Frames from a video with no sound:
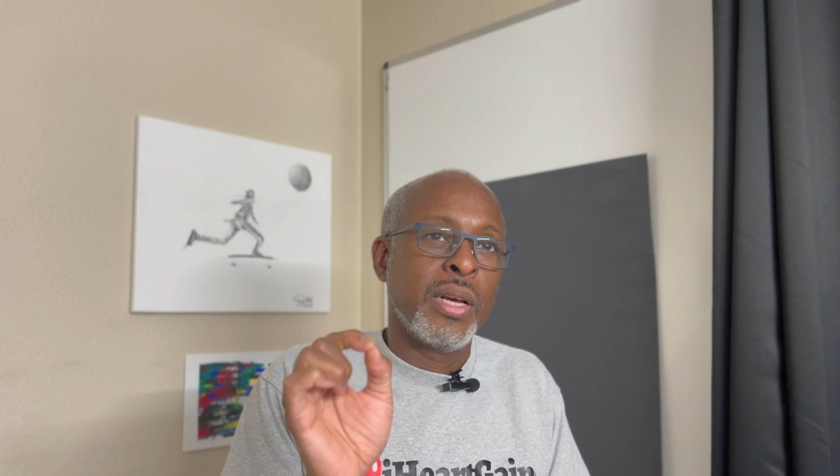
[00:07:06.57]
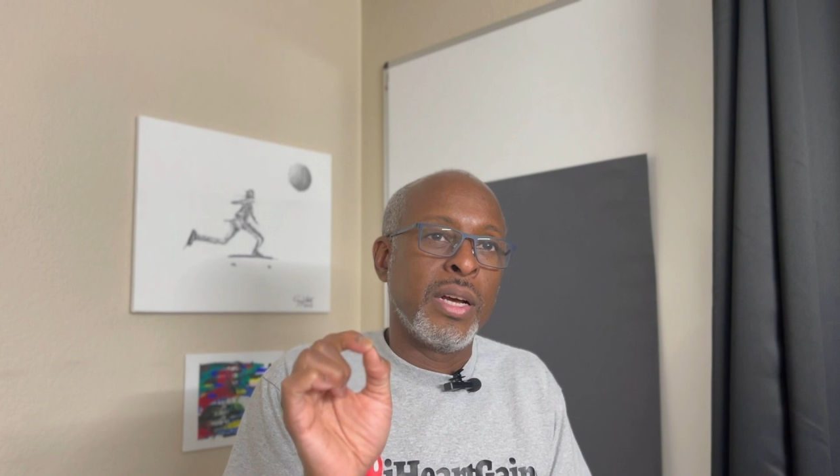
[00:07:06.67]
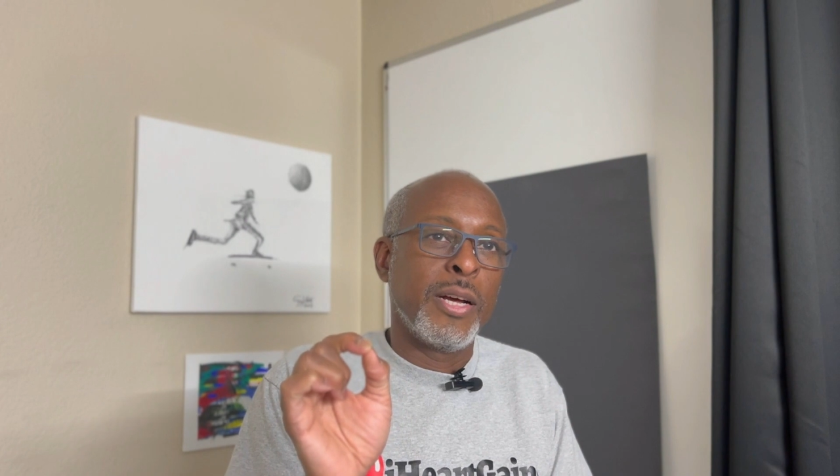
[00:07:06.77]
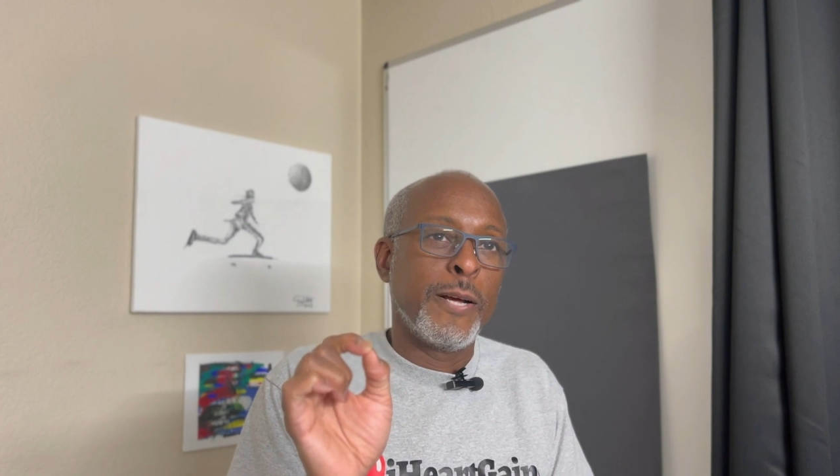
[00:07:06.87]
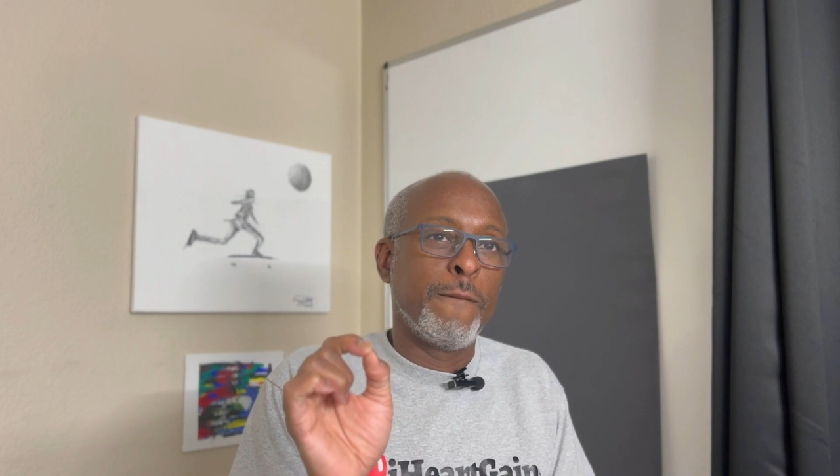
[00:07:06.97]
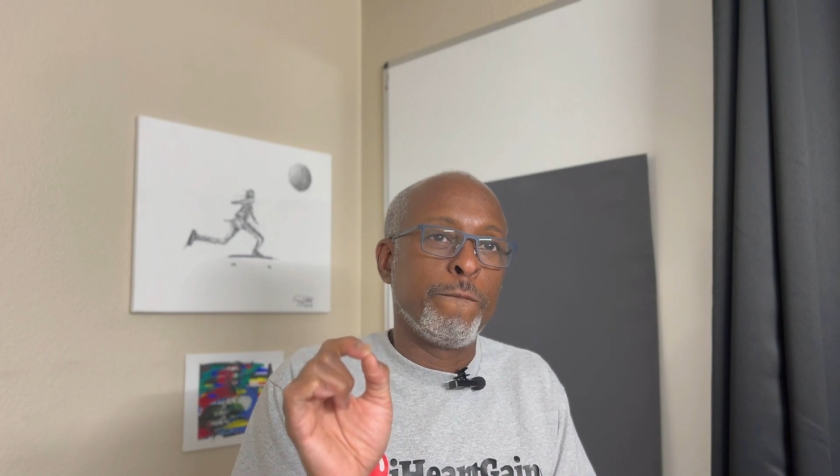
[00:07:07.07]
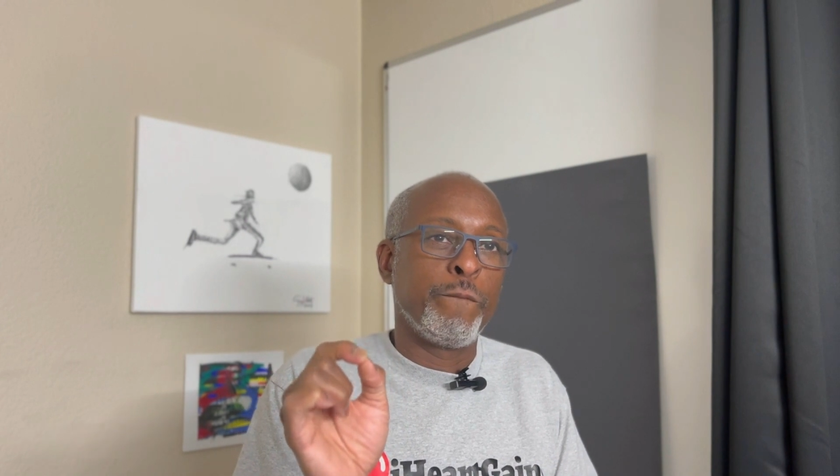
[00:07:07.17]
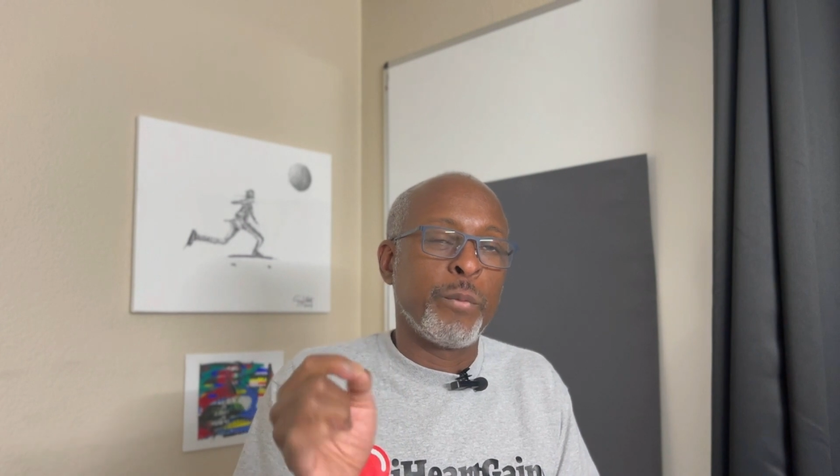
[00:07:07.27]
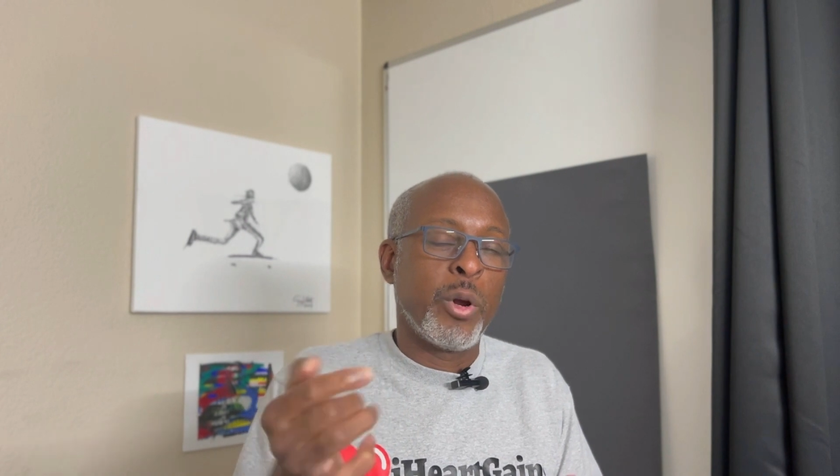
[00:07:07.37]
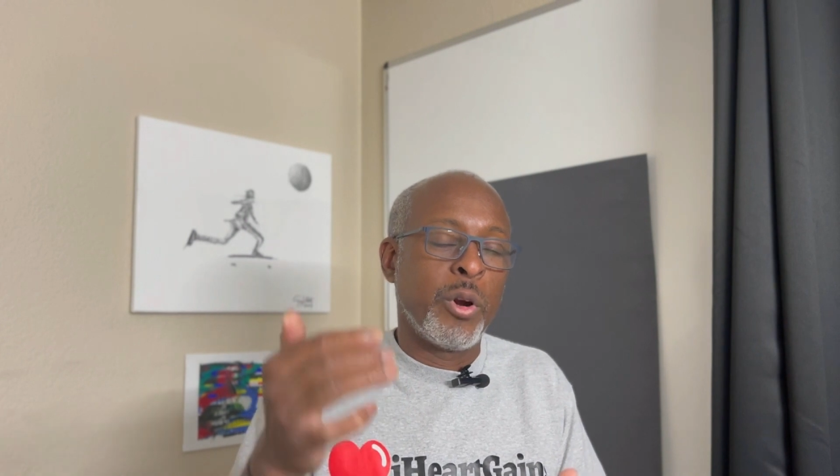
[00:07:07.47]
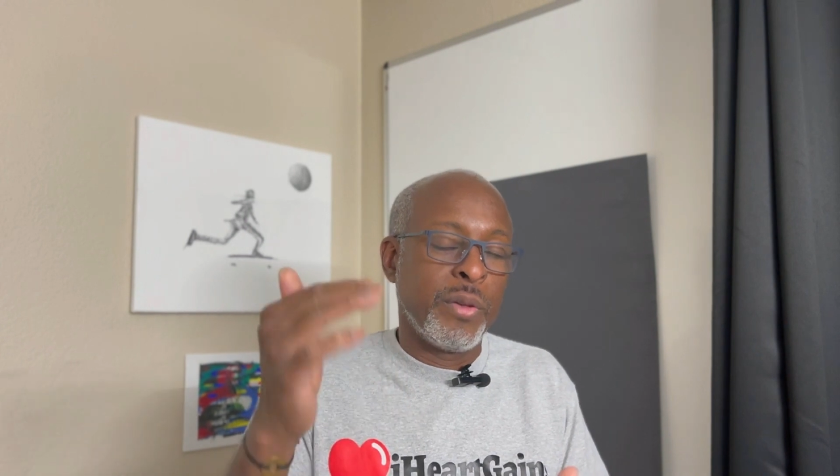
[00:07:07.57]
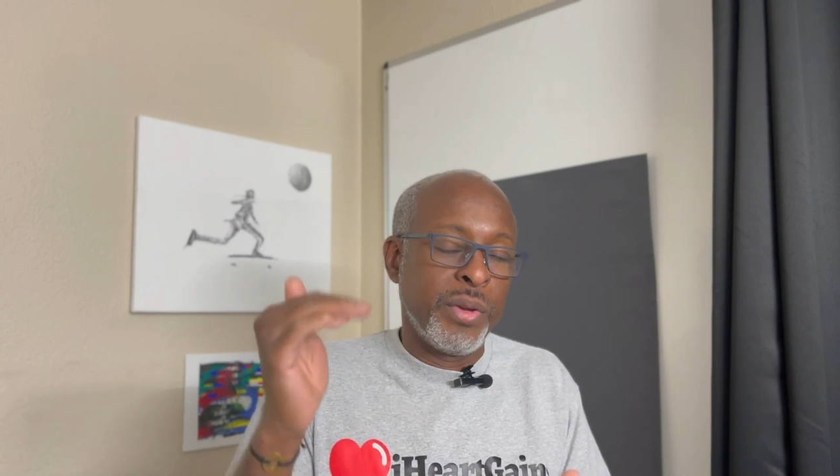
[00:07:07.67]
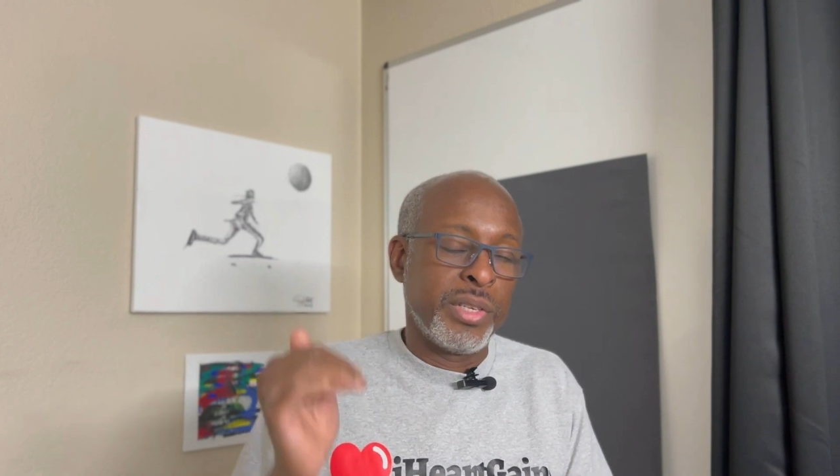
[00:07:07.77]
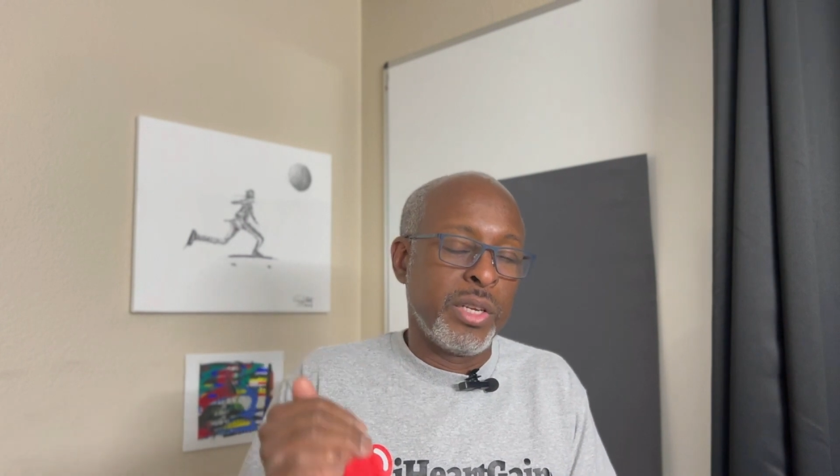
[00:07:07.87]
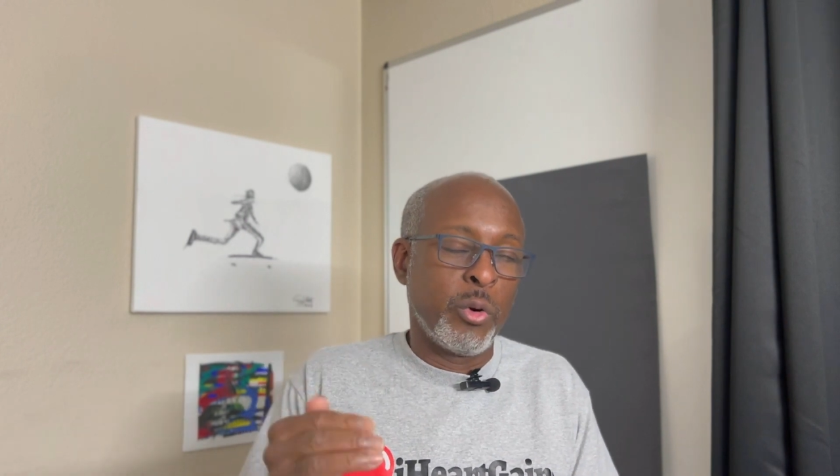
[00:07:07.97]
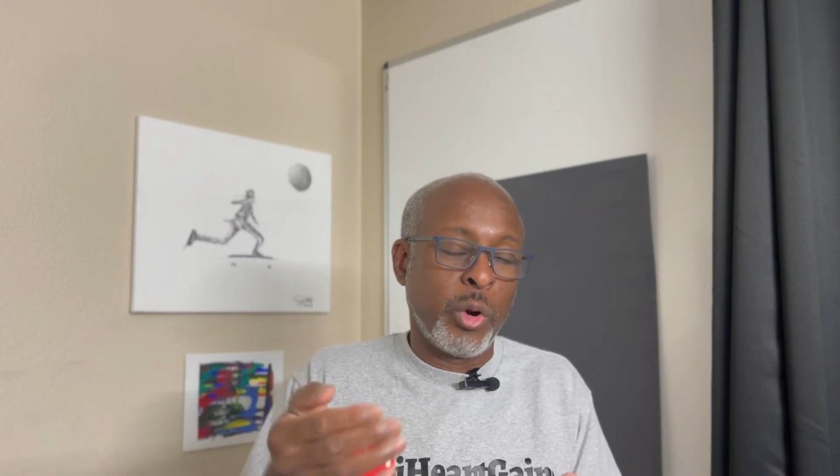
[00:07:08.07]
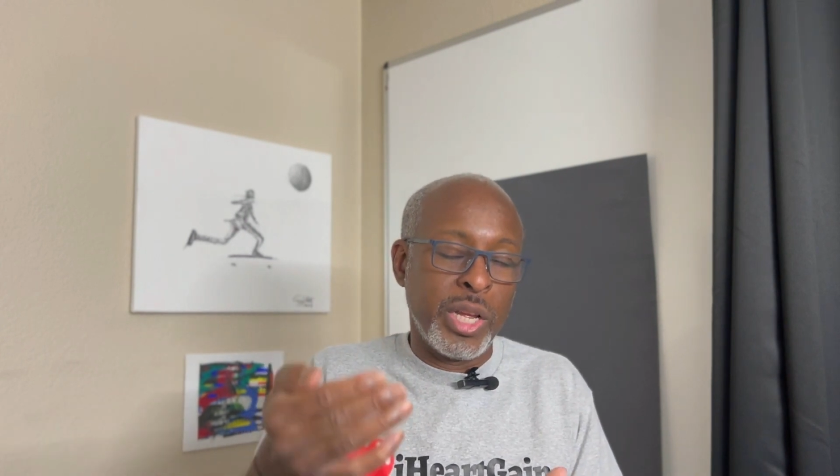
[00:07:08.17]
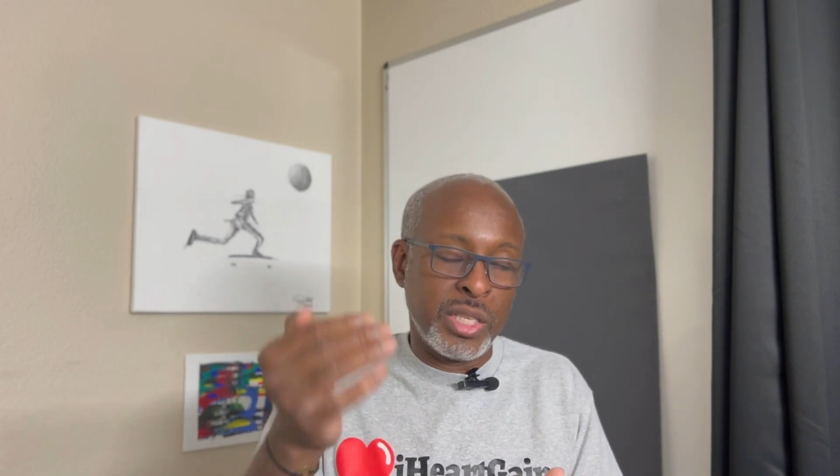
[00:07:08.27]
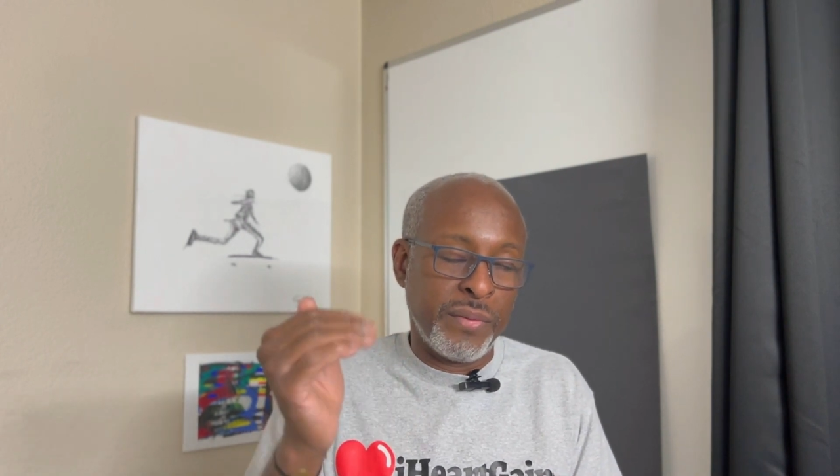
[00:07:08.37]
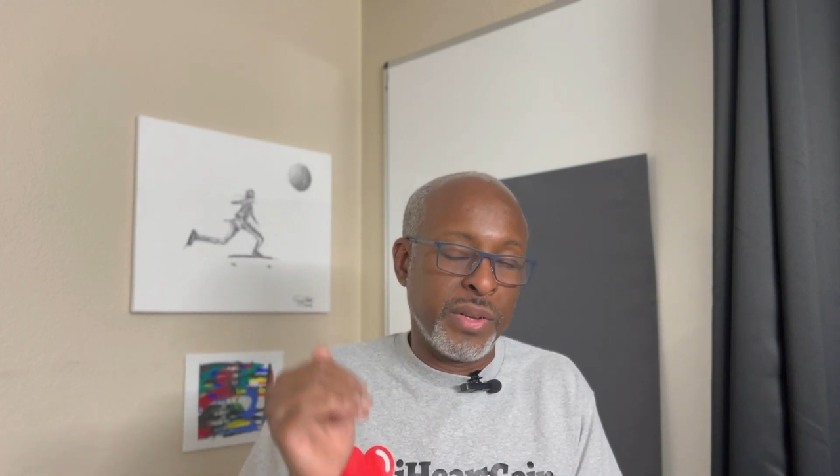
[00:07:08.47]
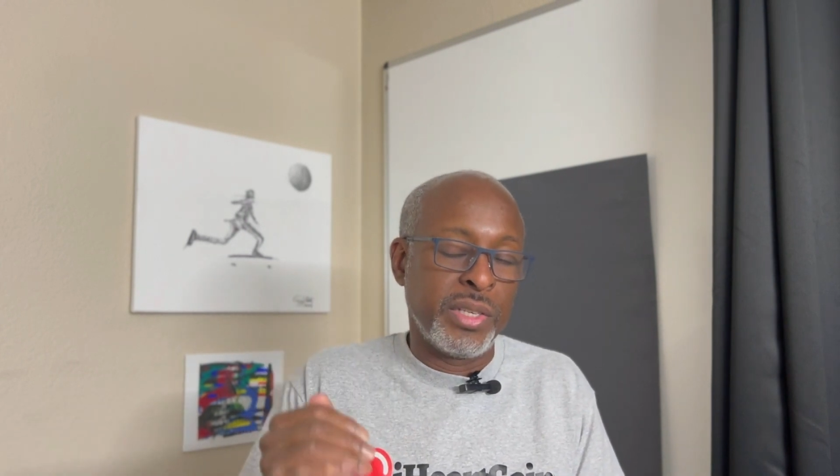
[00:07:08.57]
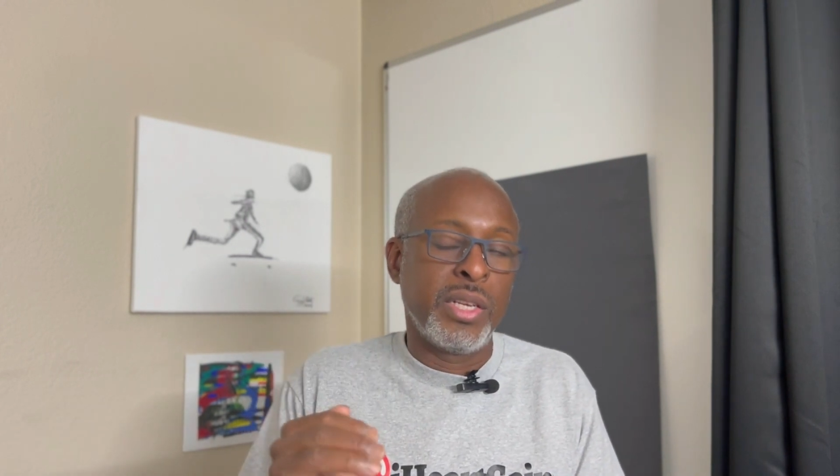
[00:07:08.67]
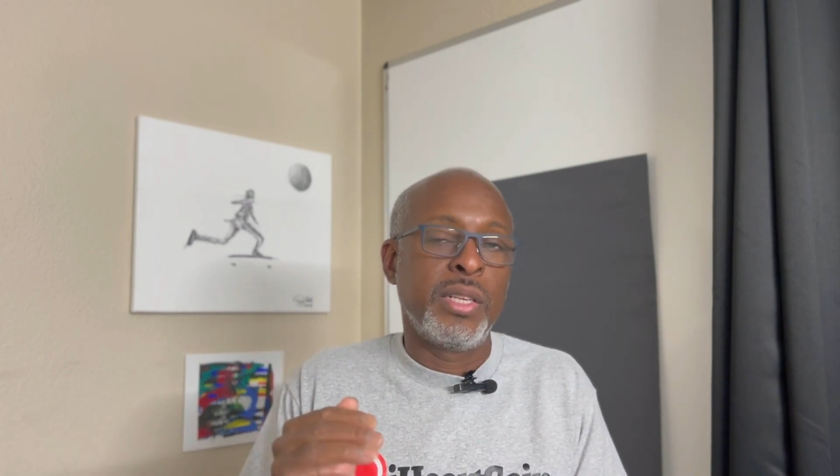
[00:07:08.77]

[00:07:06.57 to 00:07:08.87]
are deficient or insufficient